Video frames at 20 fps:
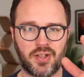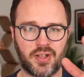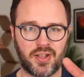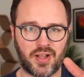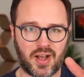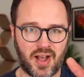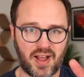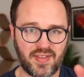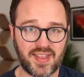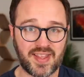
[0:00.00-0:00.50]

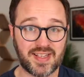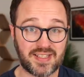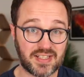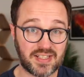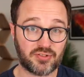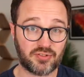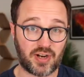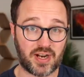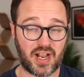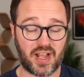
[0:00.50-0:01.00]
I think this is
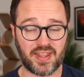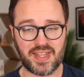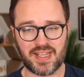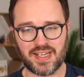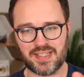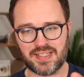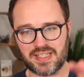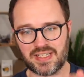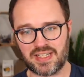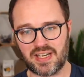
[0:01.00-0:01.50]
great. I think
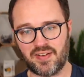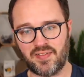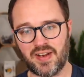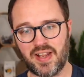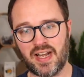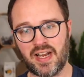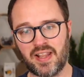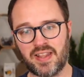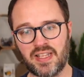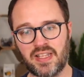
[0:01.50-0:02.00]
this is lovely.
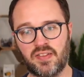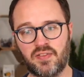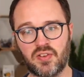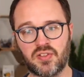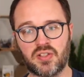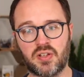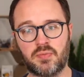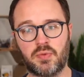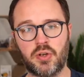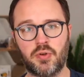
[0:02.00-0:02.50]
And I think if you're
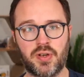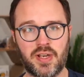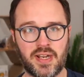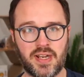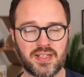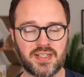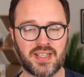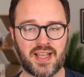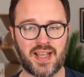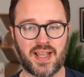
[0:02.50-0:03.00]
someone who
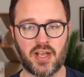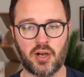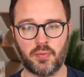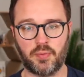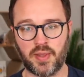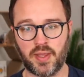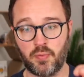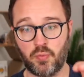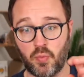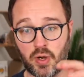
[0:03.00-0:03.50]
needs that help,
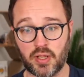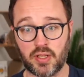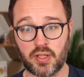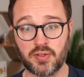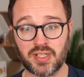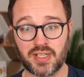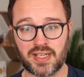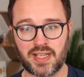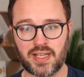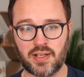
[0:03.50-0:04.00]
then one of those
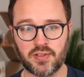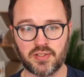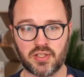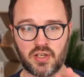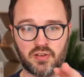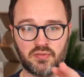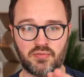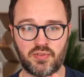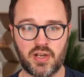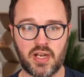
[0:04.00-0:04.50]
accounts are
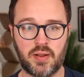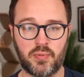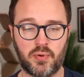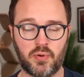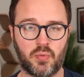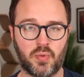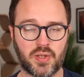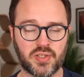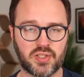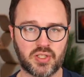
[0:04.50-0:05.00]
really important
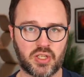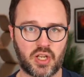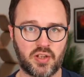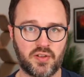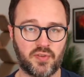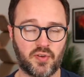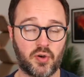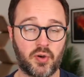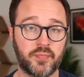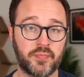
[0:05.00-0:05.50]
ones to go
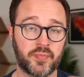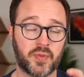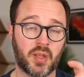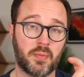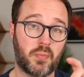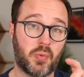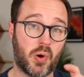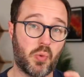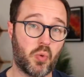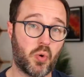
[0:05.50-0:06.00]
for.
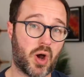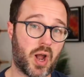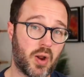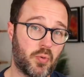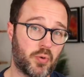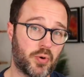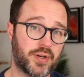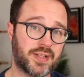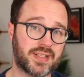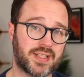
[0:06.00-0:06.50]
But what I
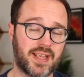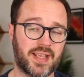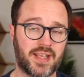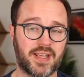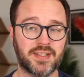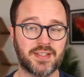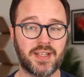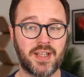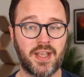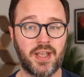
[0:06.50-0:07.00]
would say
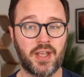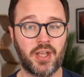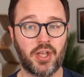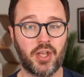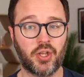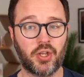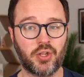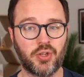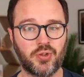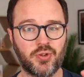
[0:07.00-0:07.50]
is
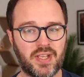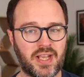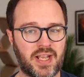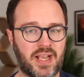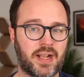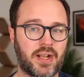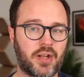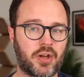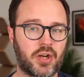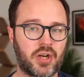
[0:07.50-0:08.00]
you
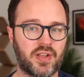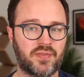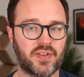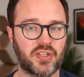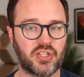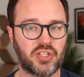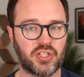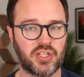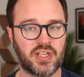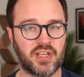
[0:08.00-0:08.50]
can kind of
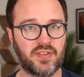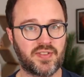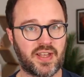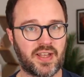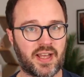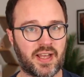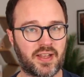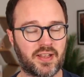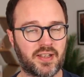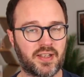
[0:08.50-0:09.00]
achieve that